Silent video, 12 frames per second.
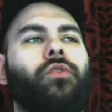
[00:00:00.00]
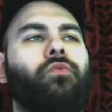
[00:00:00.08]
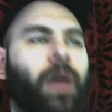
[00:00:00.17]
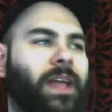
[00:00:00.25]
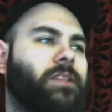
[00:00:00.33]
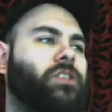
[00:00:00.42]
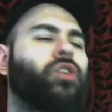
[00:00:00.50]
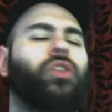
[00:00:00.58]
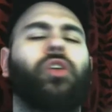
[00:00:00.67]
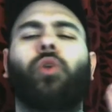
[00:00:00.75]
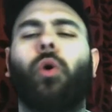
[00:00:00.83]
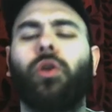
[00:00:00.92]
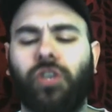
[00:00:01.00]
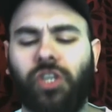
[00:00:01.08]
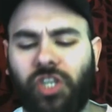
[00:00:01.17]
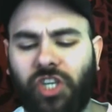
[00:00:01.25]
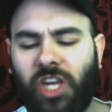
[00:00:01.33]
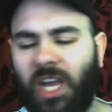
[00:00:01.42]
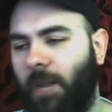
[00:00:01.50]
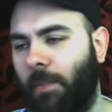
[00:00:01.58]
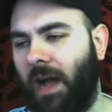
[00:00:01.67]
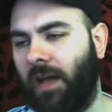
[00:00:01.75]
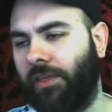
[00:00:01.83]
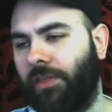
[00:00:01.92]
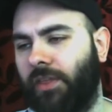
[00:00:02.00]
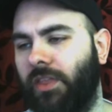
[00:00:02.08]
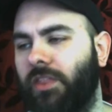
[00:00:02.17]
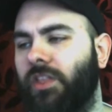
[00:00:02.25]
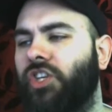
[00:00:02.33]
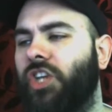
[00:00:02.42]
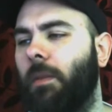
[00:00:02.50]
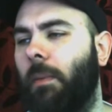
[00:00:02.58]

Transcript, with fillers: Right, so they don't just share a bath. They share a